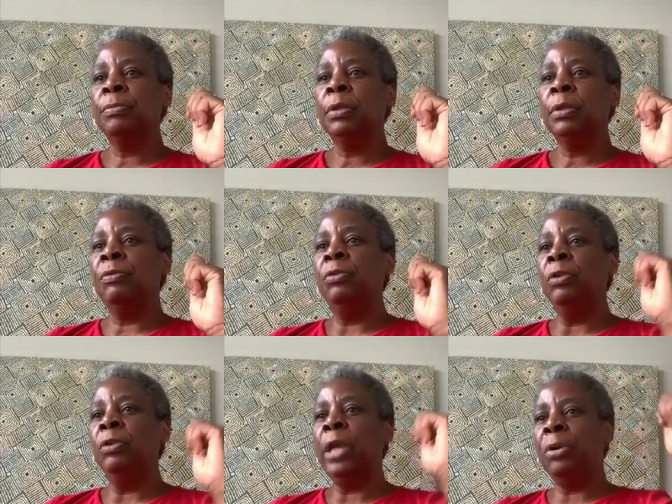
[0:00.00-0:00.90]
Yeah. If you
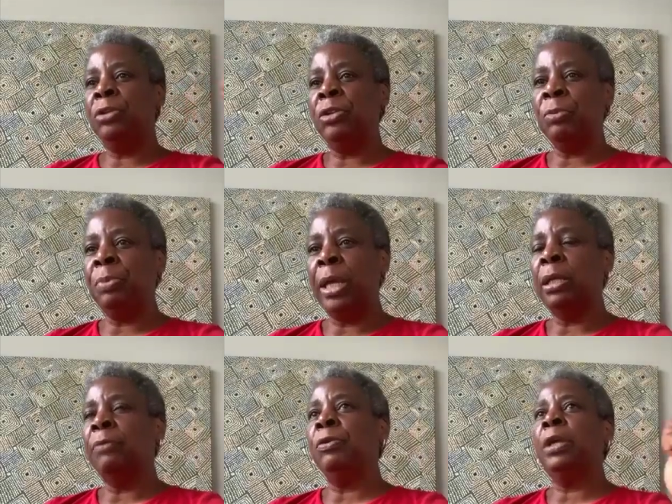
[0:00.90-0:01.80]
can't participate,
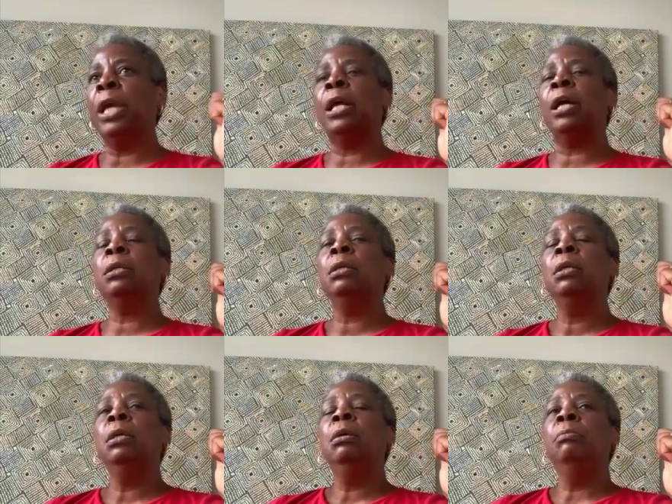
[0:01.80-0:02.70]
if you cannot
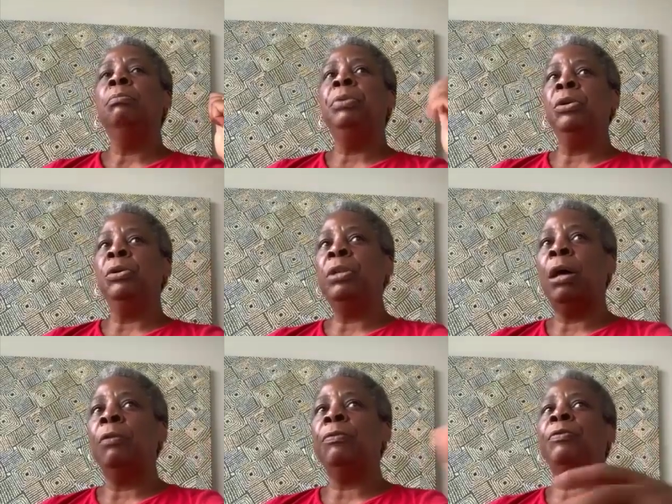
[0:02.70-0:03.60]
be
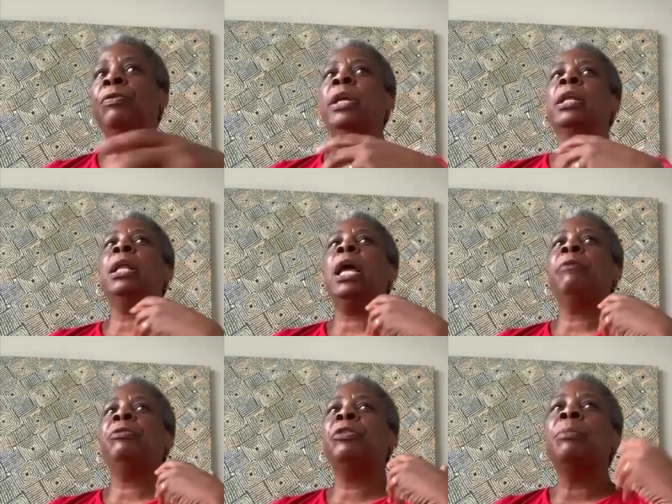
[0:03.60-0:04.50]
yourself, if you cannot
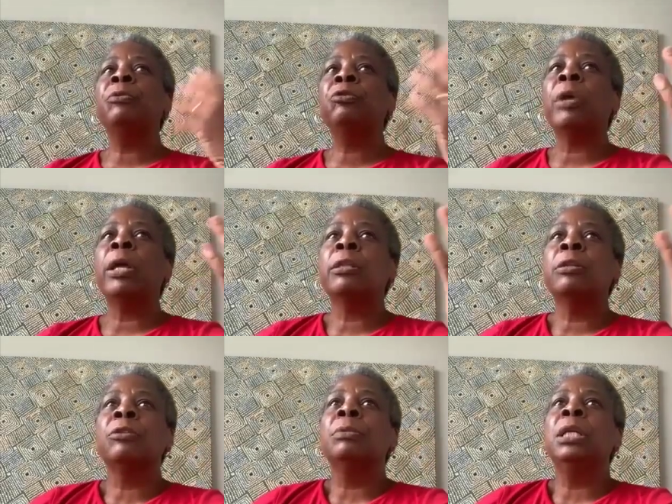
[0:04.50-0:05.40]
have some strength and
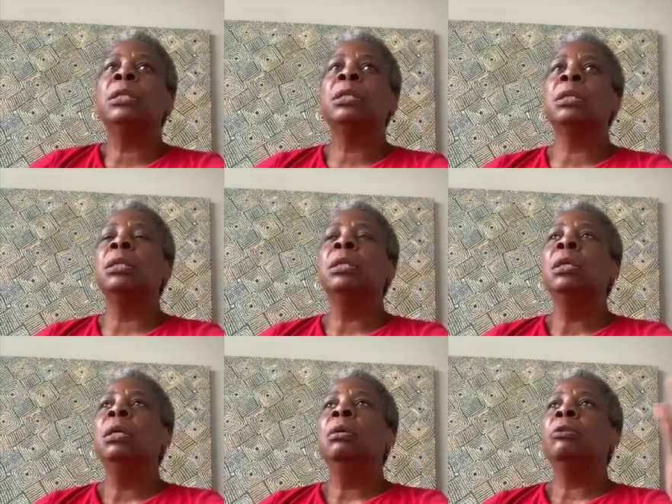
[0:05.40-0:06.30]
some dignity,
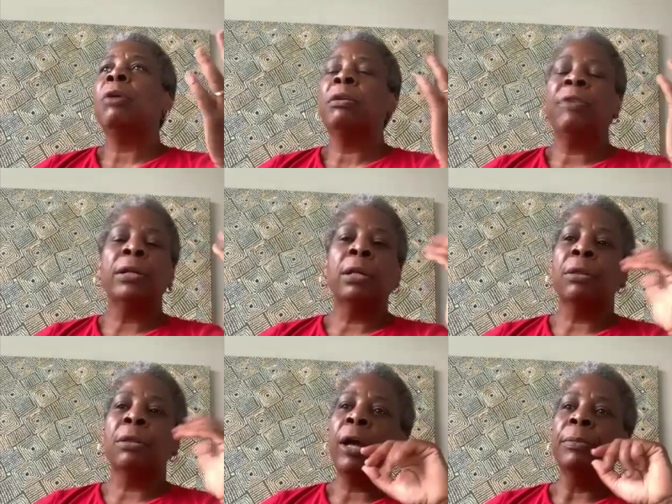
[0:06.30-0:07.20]
try to find another
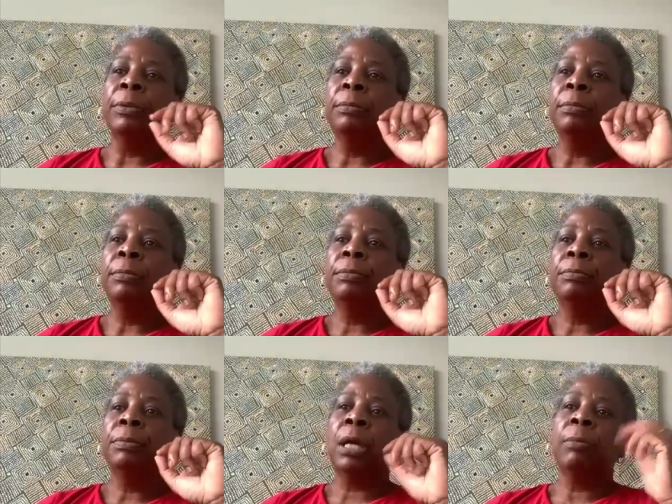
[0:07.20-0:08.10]
job.
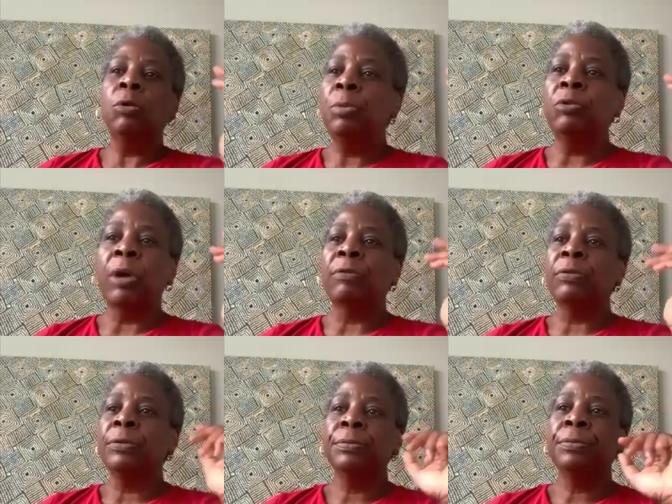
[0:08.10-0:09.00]
Become an Uber driver.